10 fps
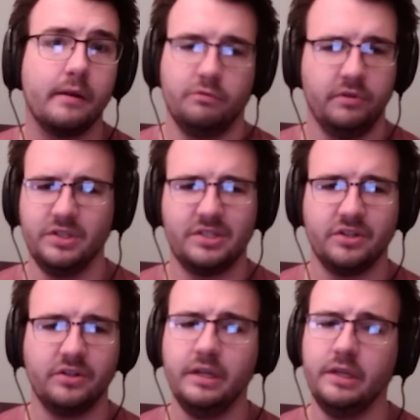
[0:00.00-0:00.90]

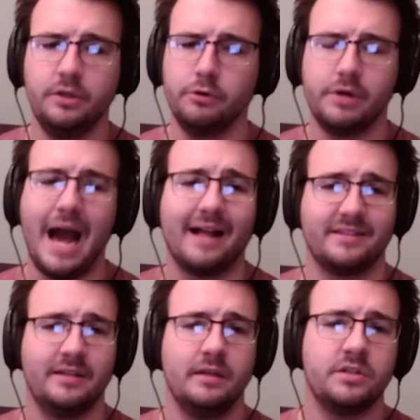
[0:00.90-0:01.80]
Realistically, you're
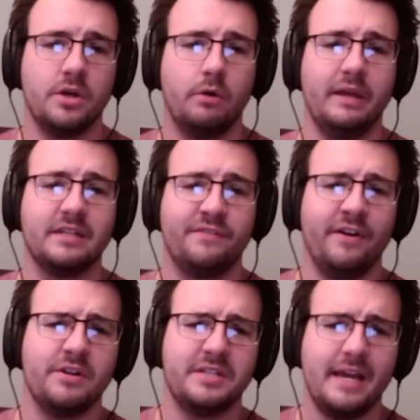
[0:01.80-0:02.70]
not. So it's
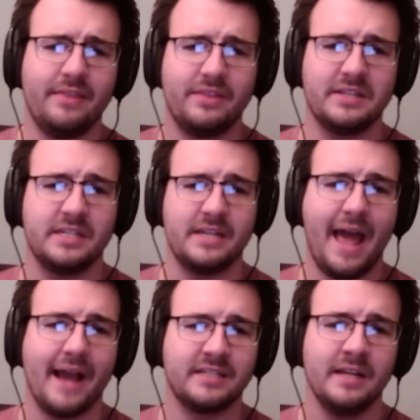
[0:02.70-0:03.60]
fair to say that this is an
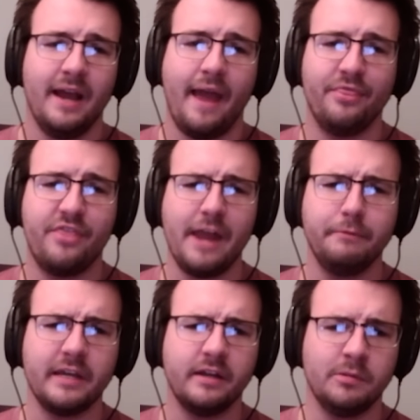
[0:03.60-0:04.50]
X, and then
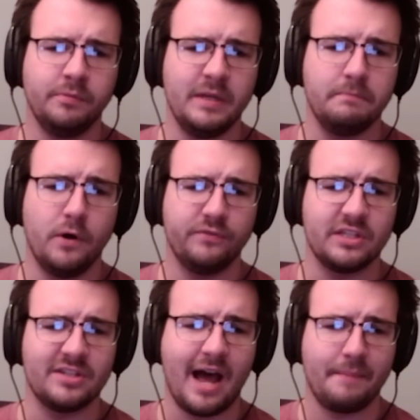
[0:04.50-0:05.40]
we can complete both the
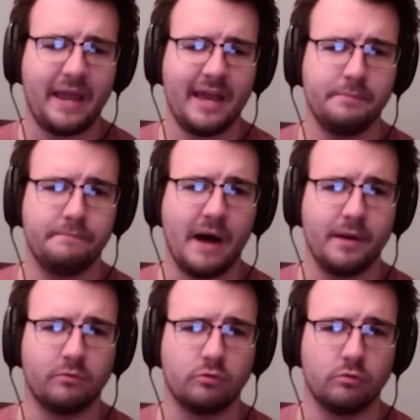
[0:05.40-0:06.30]
top and
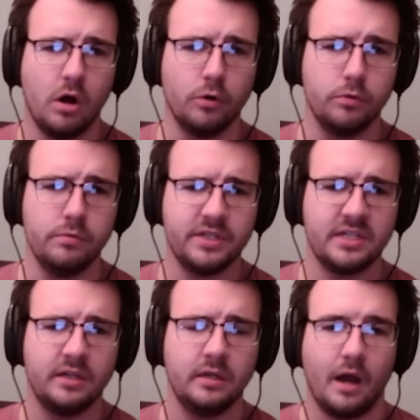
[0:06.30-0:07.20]
bottom rows.